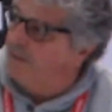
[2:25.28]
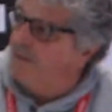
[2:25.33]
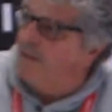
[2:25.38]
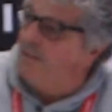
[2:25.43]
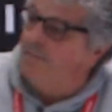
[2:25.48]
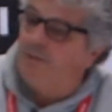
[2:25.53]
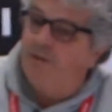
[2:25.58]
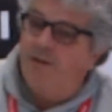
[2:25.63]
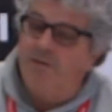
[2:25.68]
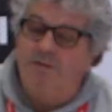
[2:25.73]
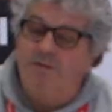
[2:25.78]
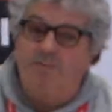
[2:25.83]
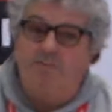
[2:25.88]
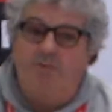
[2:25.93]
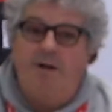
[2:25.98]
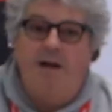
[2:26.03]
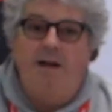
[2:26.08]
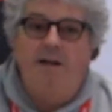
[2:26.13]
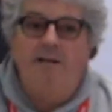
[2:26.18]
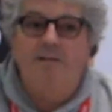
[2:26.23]
couple on the
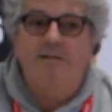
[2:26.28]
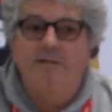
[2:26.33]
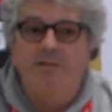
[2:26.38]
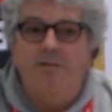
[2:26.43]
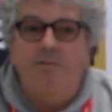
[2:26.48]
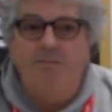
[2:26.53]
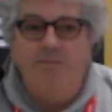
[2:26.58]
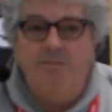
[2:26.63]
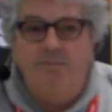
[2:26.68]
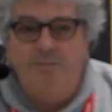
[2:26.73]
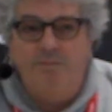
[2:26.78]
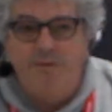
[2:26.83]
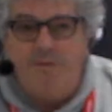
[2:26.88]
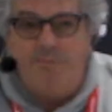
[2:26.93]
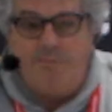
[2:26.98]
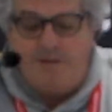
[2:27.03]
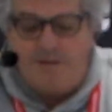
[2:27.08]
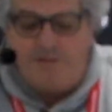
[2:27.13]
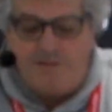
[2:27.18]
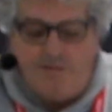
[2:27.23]
right, so we
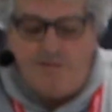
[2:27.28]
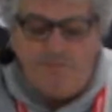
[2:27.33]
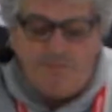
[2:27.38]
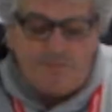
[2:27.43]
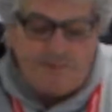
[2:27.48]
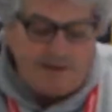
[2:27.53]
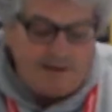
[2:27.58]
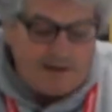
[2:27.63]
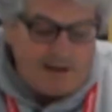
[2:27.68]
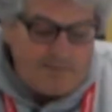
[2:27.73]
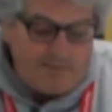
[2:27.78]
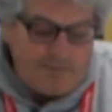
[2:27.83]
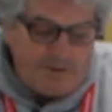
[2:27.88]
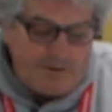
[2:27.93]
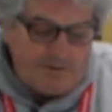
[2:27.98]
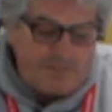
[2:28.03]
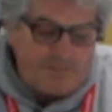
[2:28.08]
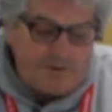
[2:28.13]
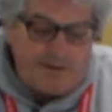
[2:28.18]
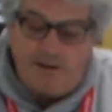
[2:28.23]
presume the game
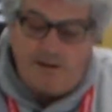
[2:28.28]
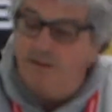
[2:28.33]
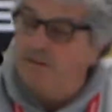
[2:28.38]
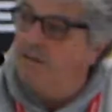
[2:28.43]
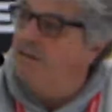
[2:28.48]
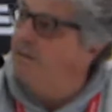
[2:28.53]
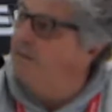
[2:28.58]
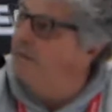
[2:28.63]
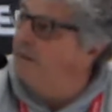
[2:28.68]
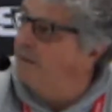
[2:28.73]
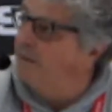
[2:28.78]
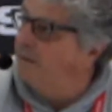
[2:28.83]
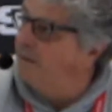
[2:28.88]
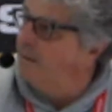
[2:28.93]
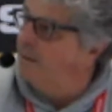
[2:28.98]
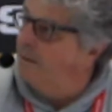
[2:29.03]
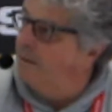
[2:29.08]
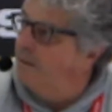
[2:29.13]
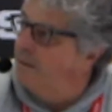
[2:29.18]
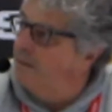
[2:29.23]
went well and they
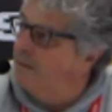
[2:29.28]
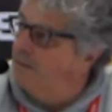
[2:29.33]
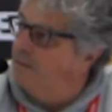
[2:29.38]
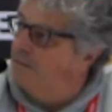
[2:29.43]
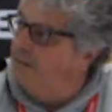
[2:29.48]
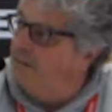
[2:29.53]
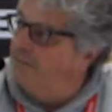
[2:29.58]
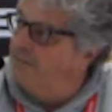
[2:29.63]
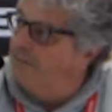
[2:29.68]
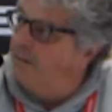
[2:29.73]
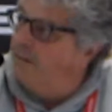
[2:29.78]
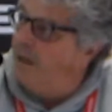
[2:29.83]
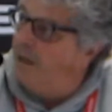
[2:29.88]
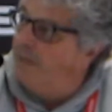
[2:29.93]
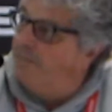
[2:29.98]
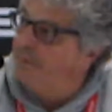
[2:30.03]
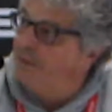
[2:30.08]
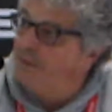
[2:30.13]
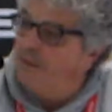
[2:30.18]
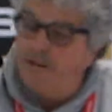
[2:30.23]
lived
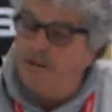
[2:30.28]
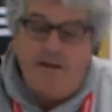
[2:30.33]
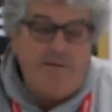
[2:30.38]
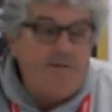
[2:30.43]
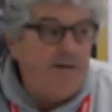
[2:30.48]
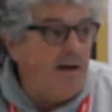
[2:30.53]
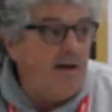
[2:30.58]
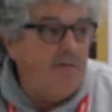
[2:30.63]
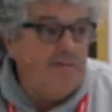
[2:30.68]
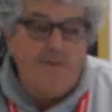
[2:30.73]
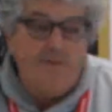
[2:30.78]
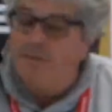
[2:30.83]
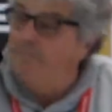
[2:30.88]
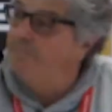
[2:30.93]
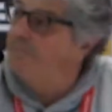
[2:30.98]
happily ever after.